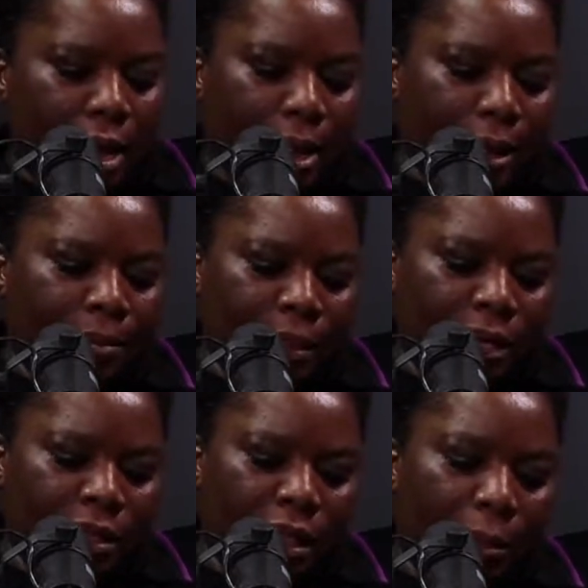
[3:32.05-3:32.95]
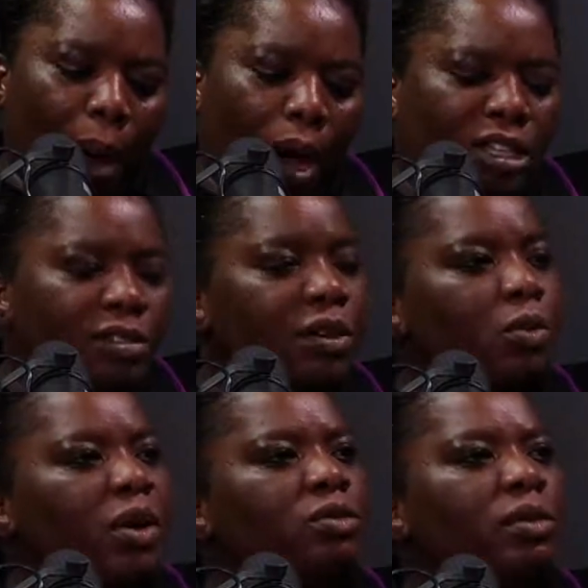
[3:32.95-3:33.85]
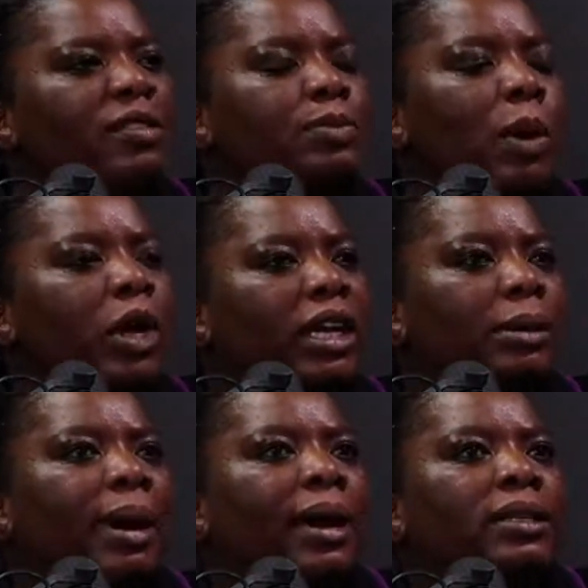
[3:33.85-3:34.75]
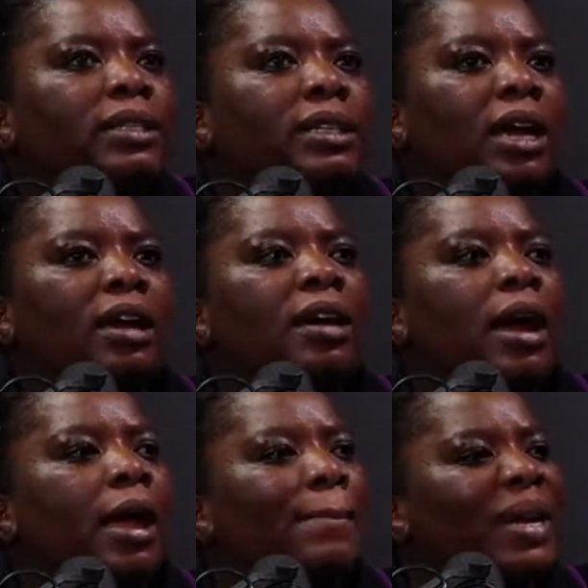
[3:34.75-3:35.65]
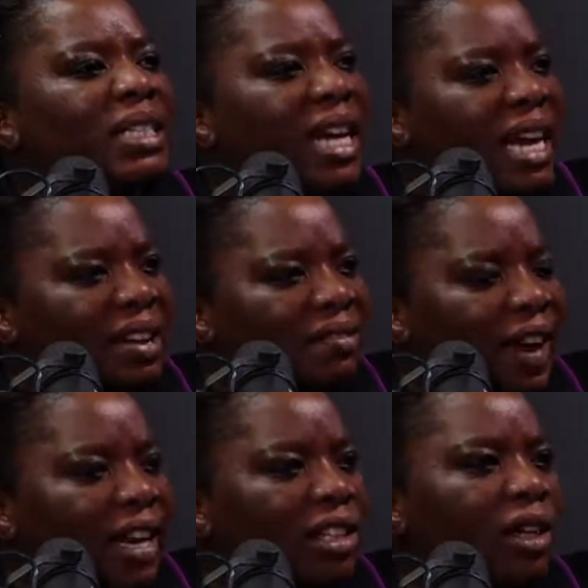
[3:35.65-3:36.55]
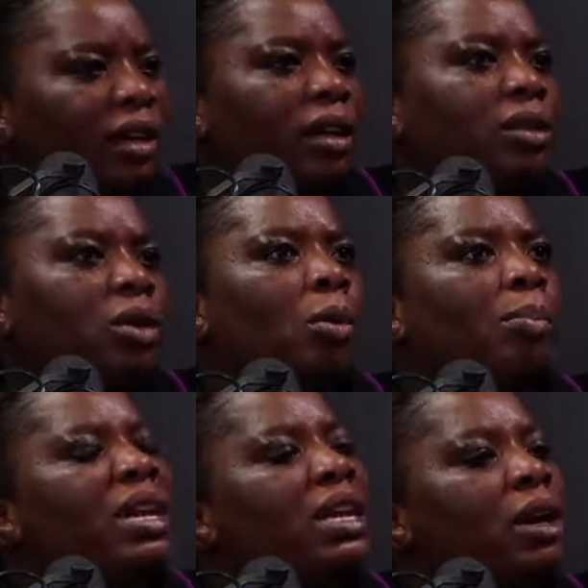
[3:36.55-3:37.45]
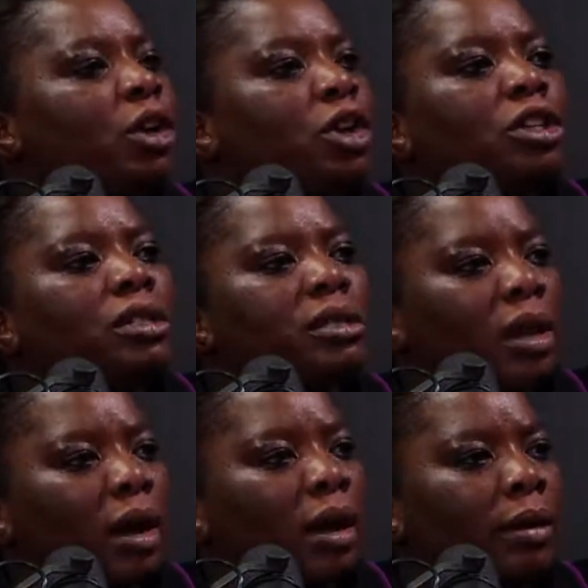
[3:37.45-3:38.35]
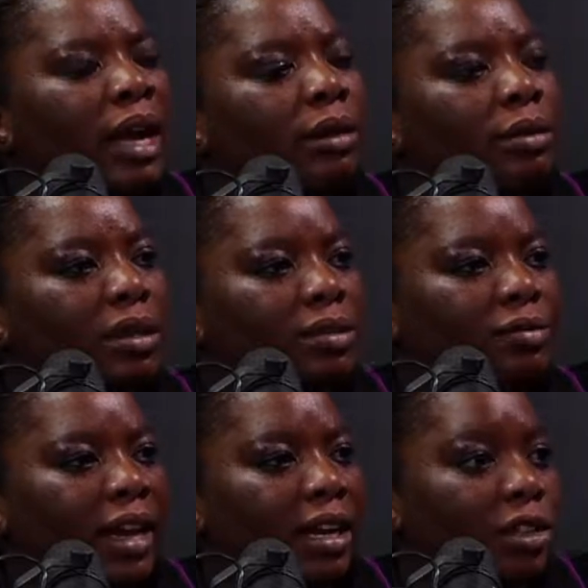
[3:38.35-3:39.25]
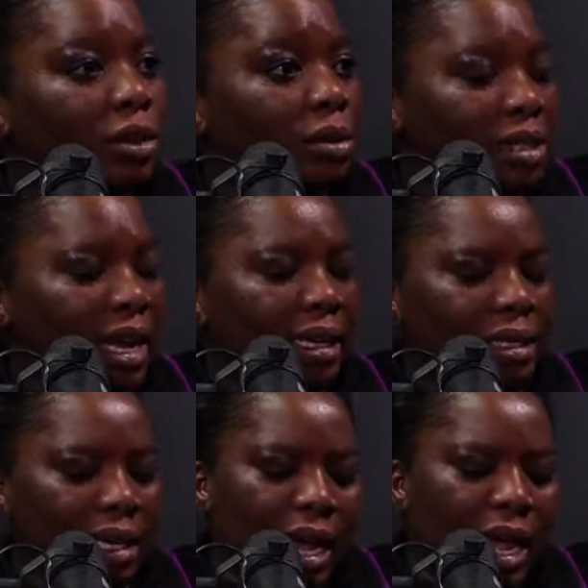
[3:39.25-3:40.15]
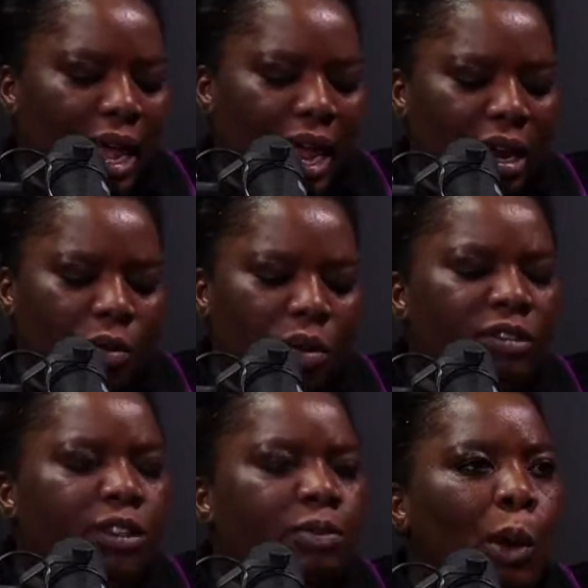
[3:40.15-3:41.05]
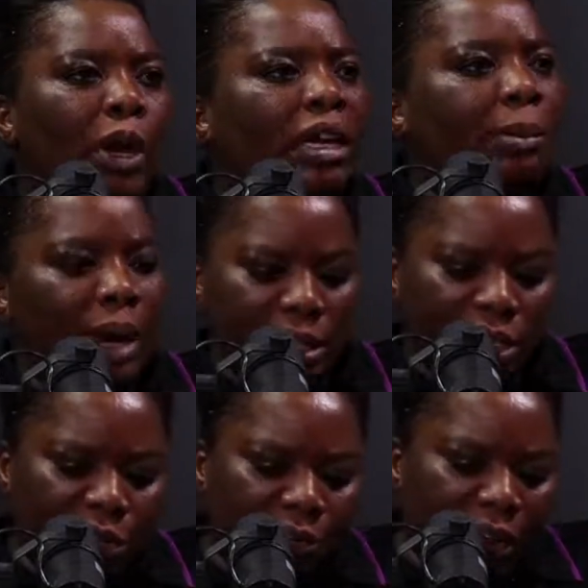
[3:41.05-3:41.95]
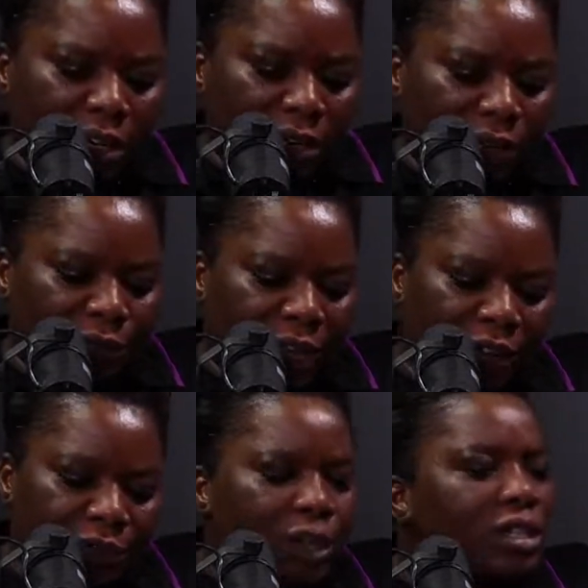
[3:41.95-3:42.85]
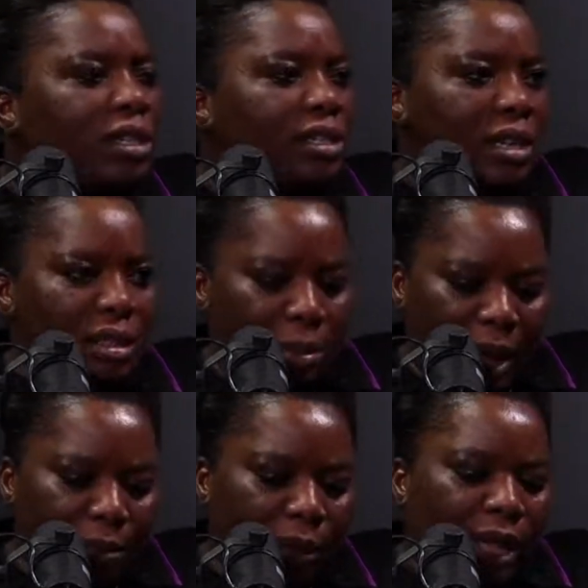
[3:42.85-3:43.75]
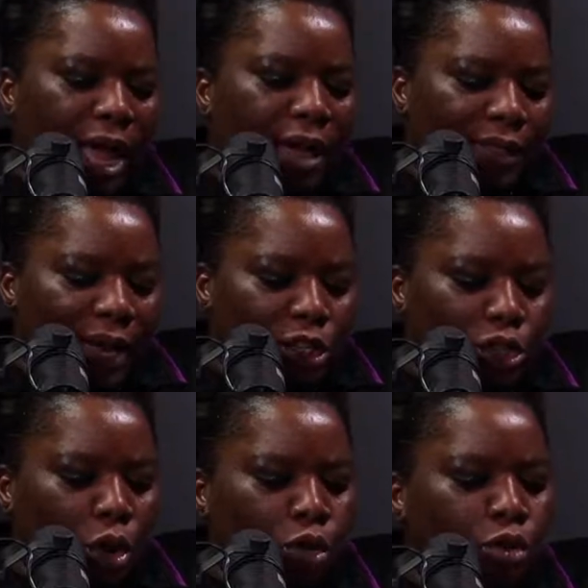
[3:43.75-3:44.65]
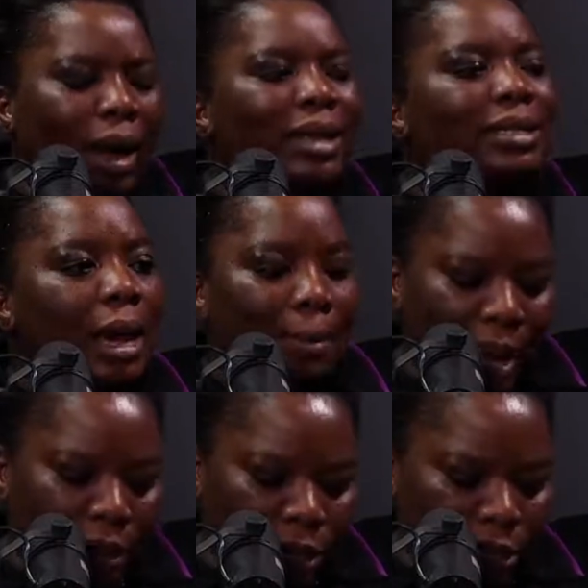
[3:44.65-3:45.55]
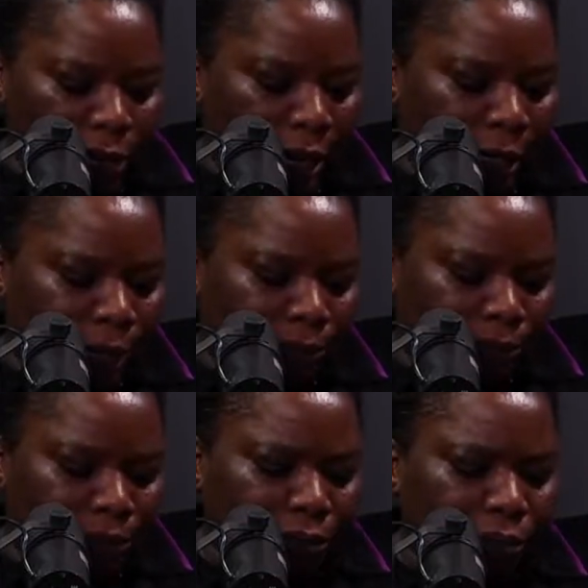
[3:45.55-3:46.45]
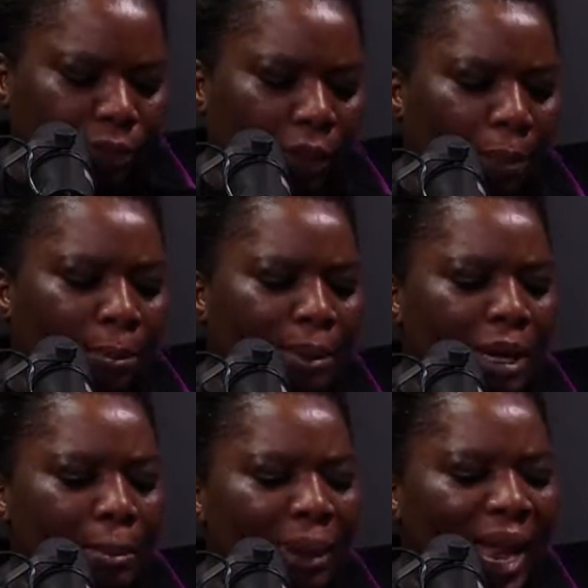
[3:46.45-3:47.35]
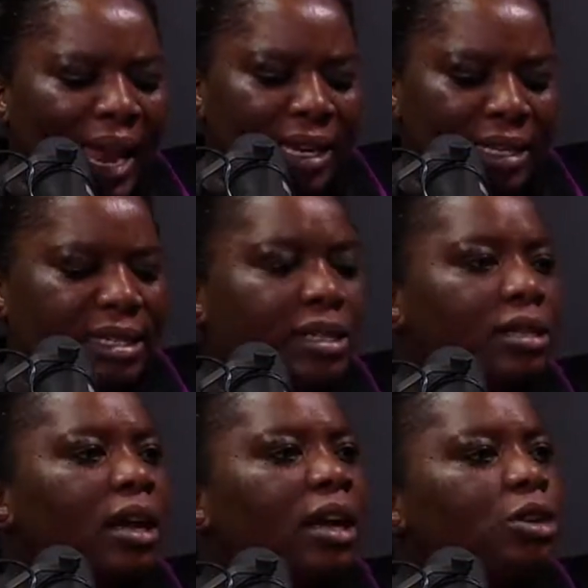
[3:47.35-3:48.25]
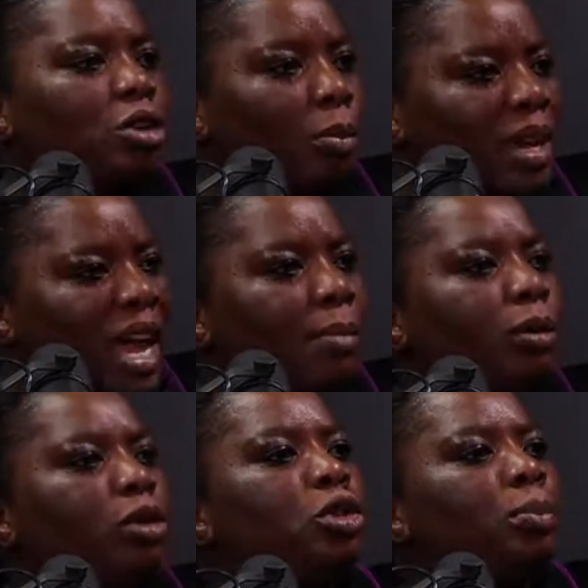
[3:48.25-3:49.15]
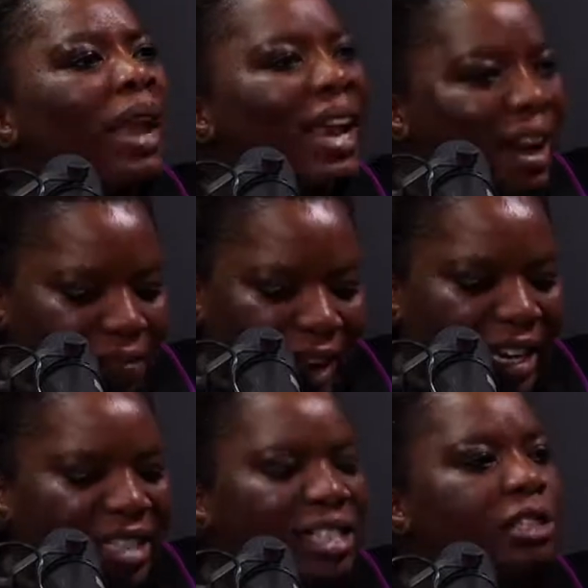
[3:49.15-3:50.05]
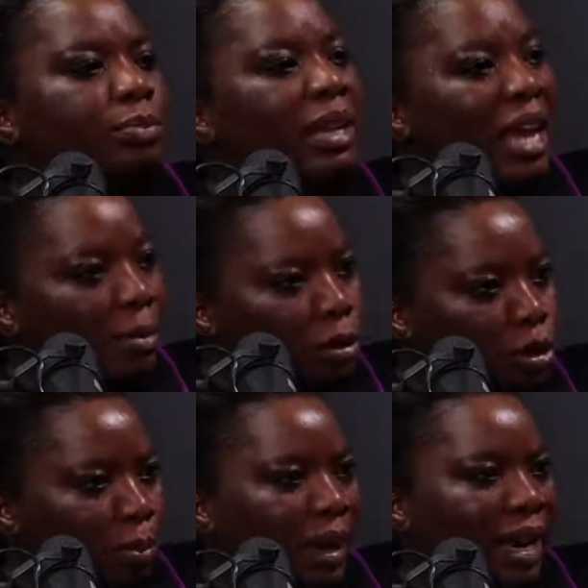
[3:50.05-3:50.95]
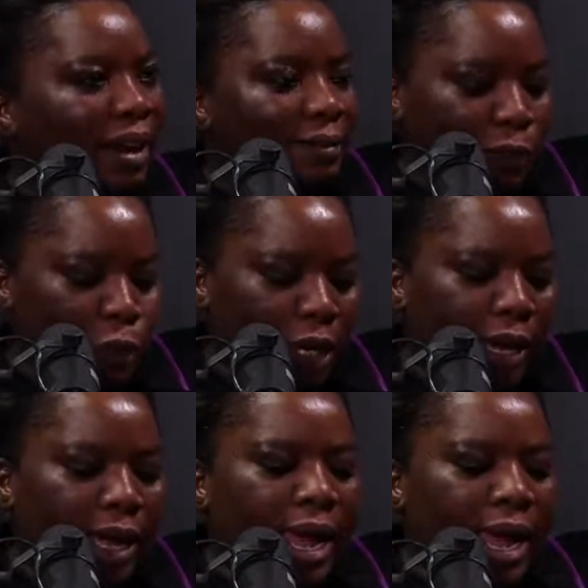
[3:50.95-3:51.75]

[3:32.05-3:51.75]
In the past few weeks, we've spoken about maintaining financial health or being in a good, healthy financial state. And then we've spoken about different verses in the Bible that talk to us about being planners, being able to plan our finances, being able to plan our future.